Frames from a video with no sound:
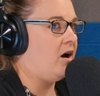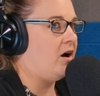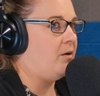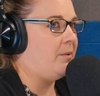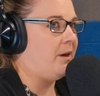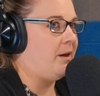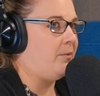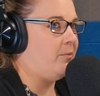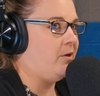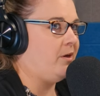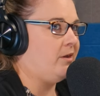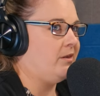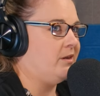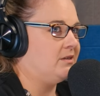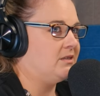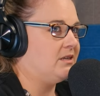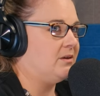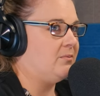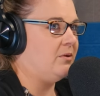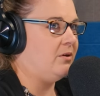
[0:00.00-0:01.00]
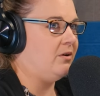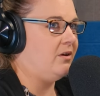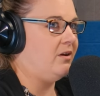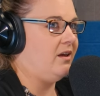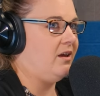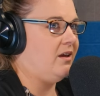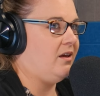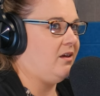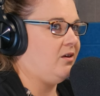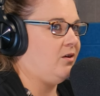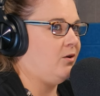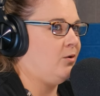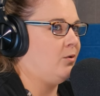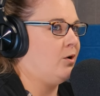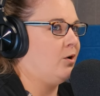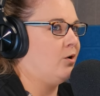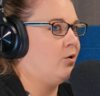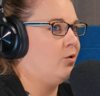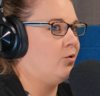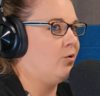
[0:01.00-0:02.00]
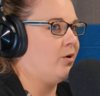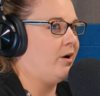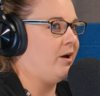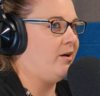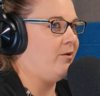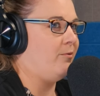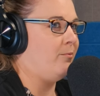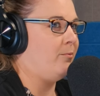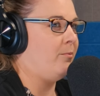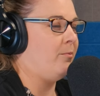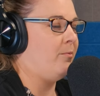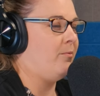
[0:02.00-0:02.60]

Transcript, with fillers: are people in this community who are great at,